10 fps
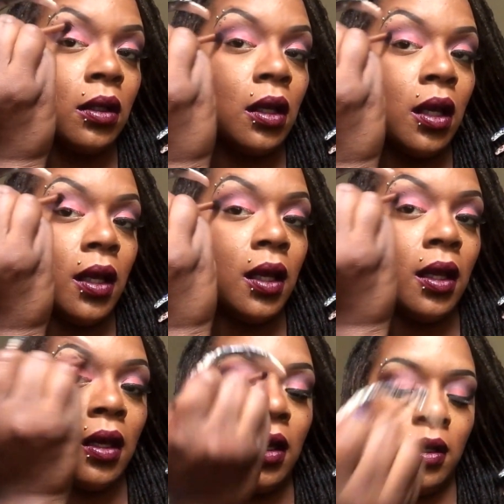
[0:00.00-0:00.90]
Okay,
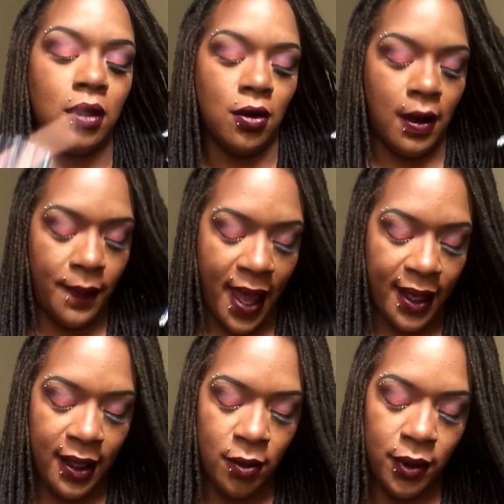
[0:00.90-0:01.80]
going back
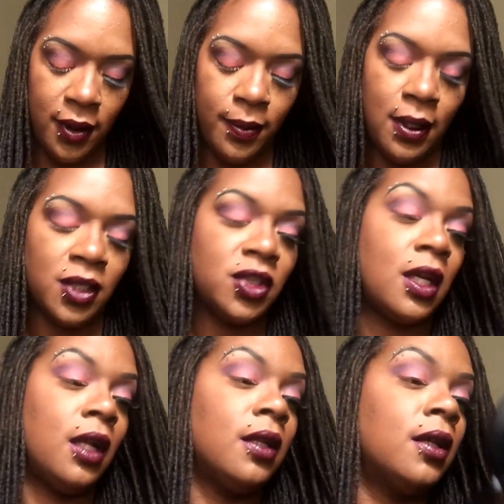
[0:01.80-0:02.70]
in with the blush
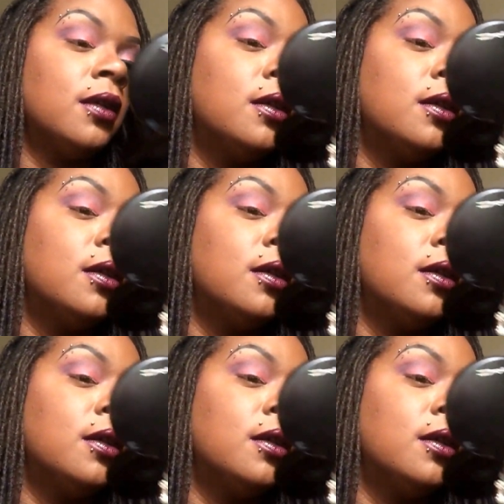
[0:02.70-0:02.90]
color,